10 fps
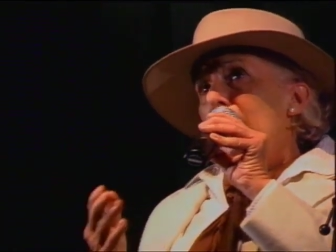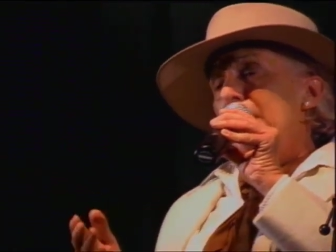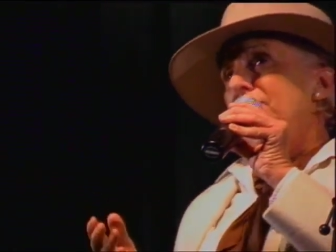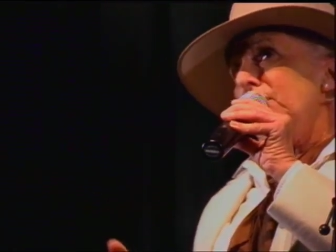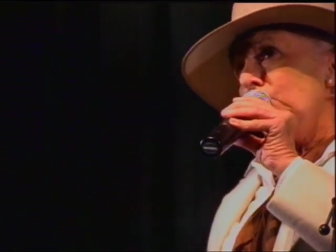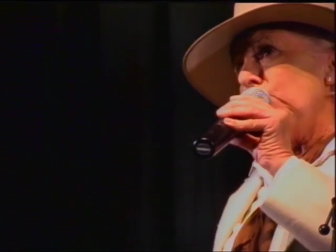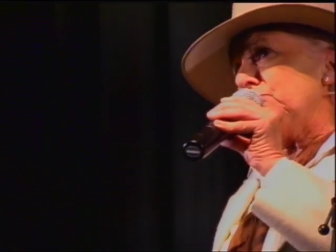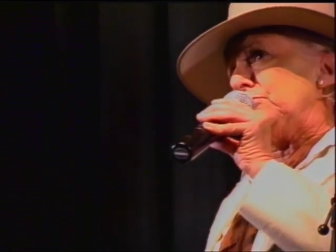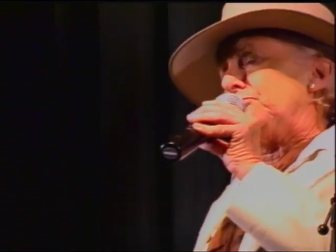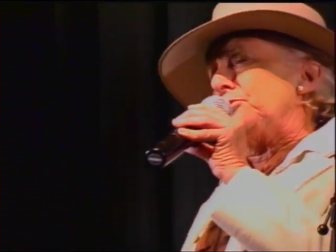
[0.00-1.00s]
And they
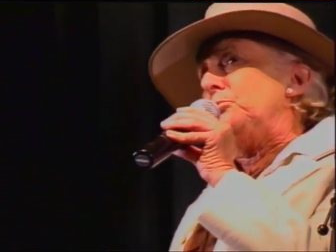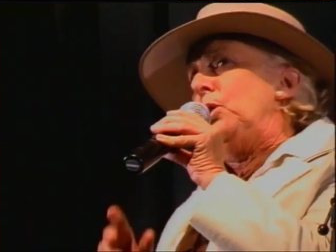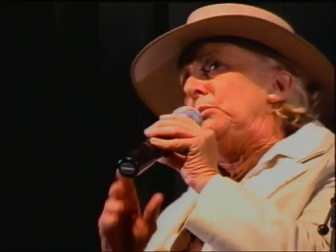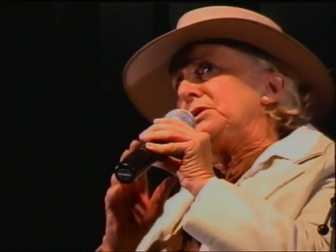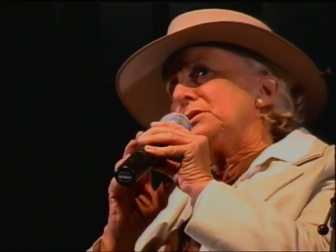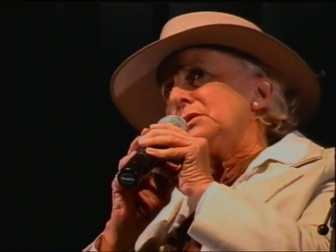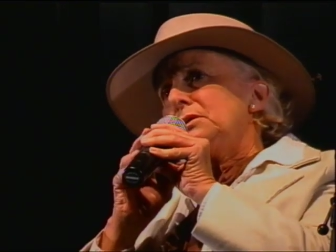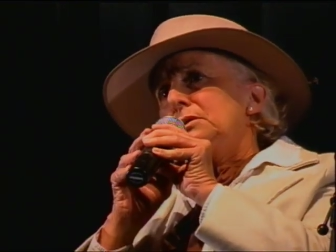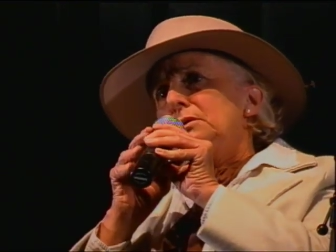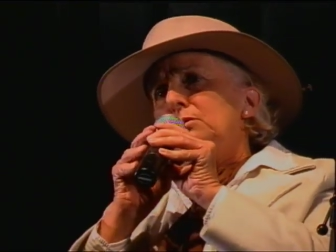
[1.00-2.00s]
halted for a moment
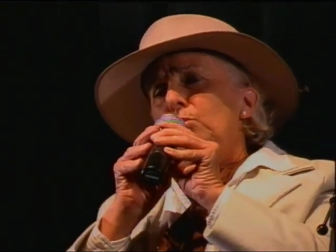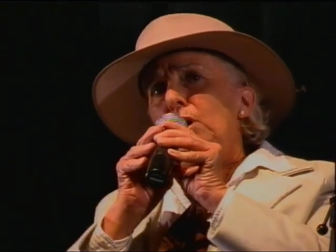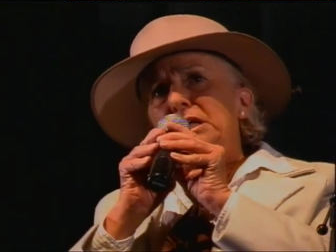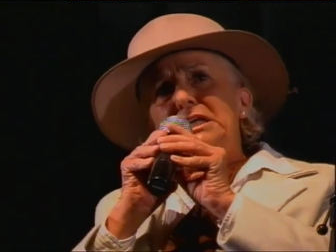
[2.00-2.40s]
while